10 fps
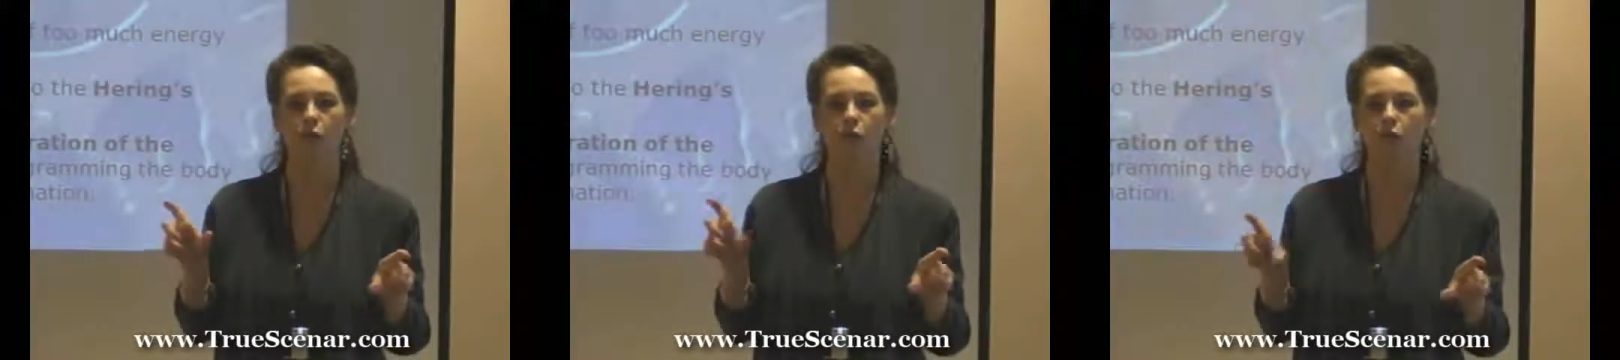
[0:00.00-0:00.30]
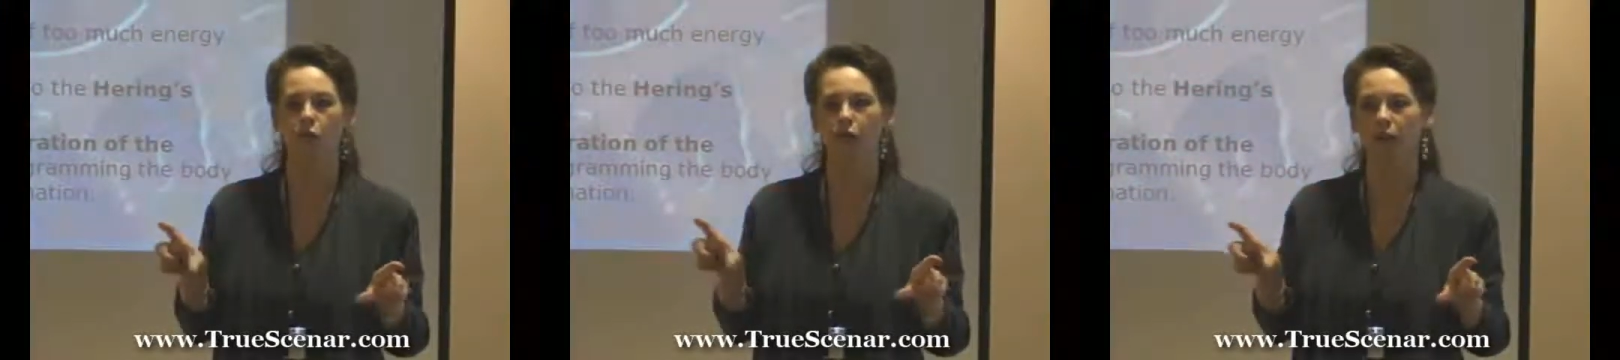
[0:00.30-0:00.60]

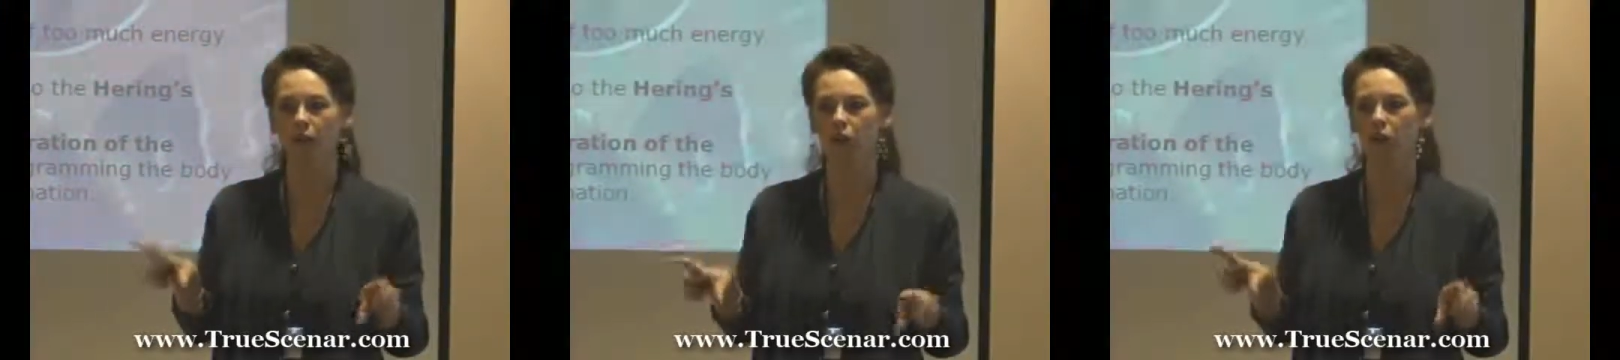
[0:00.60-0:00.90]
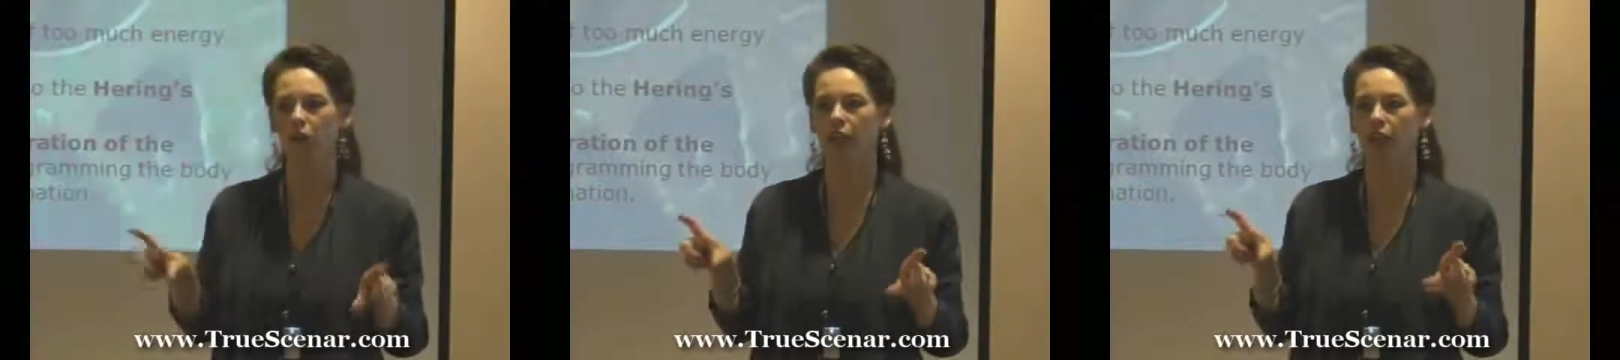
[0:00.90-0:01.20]
for
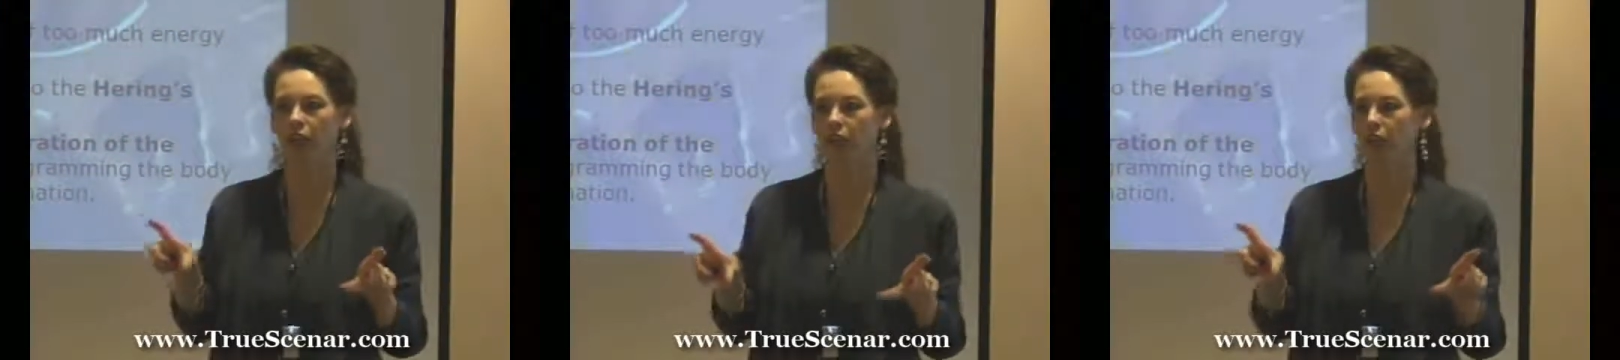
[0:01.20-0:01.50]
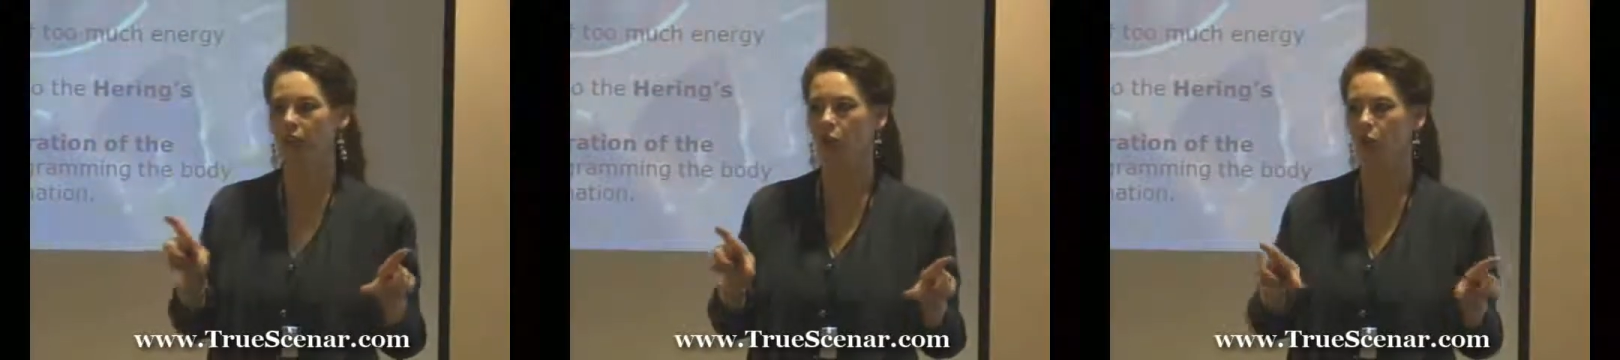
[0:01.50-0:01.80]
rejuvenation
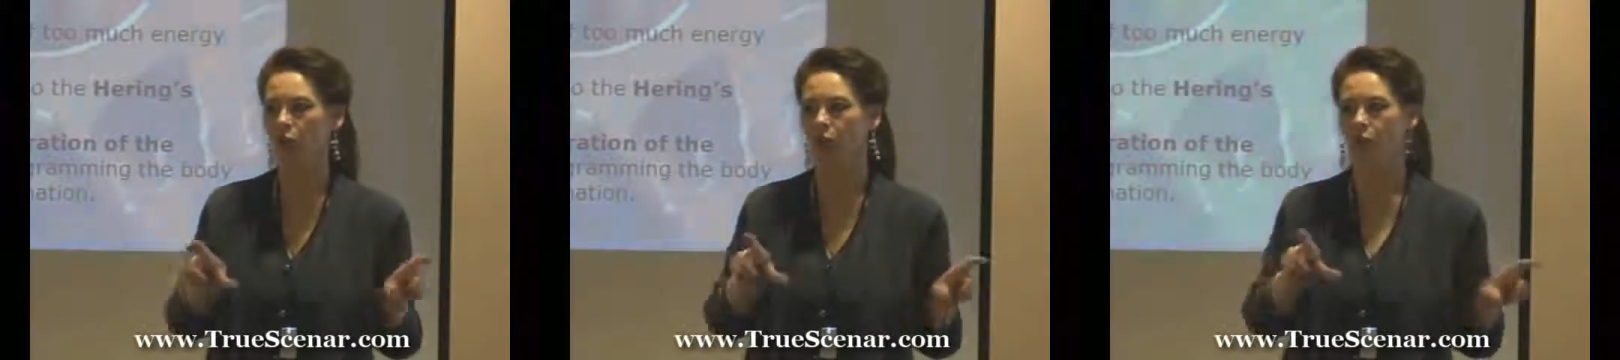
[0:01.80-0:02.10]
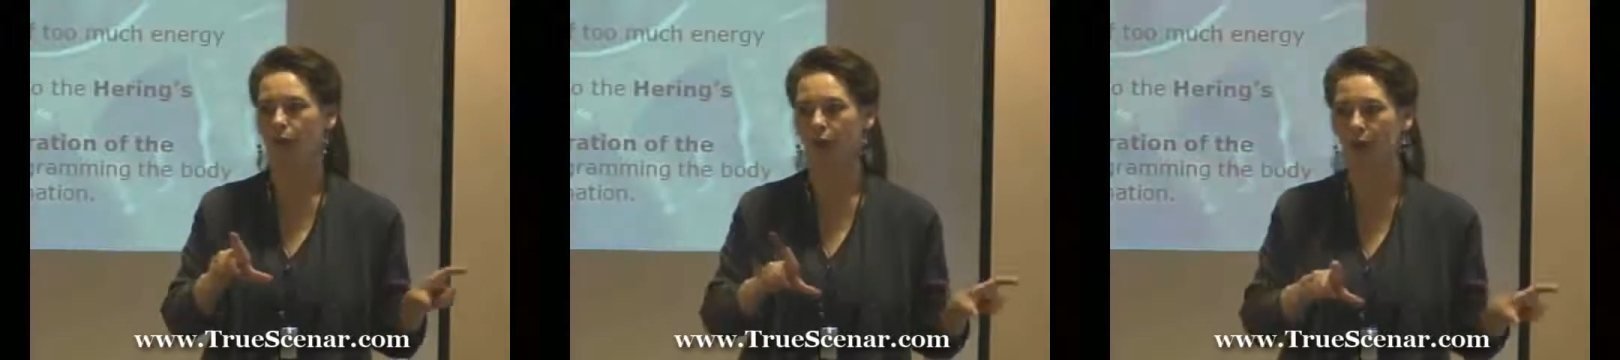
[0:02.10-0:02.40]
and
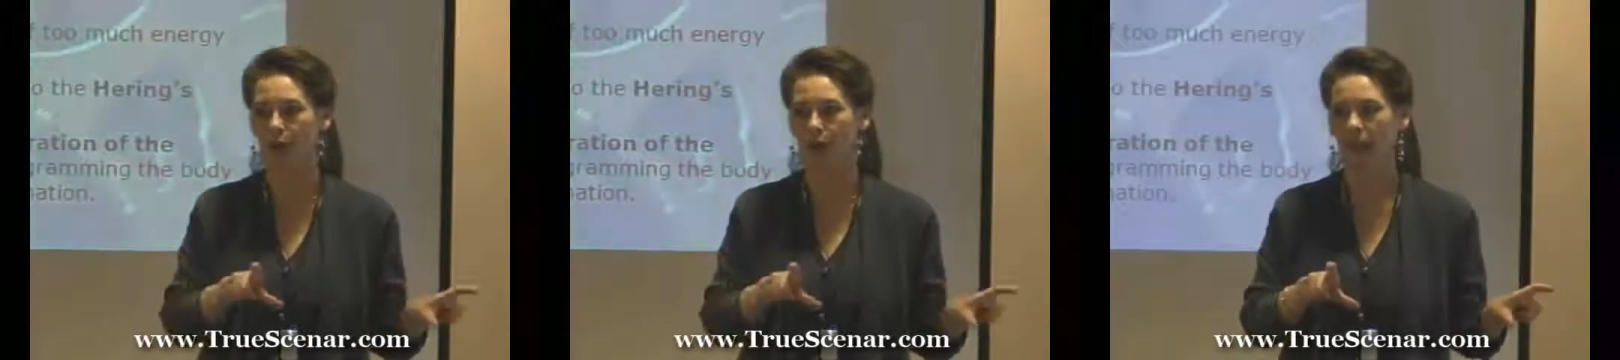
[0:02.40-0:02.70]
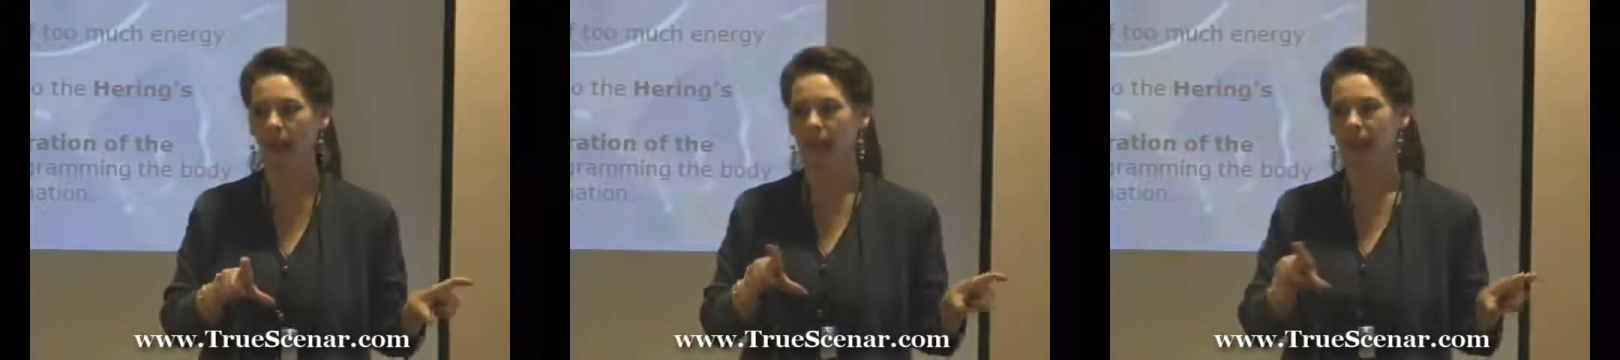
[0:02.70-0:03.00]
restoration of health.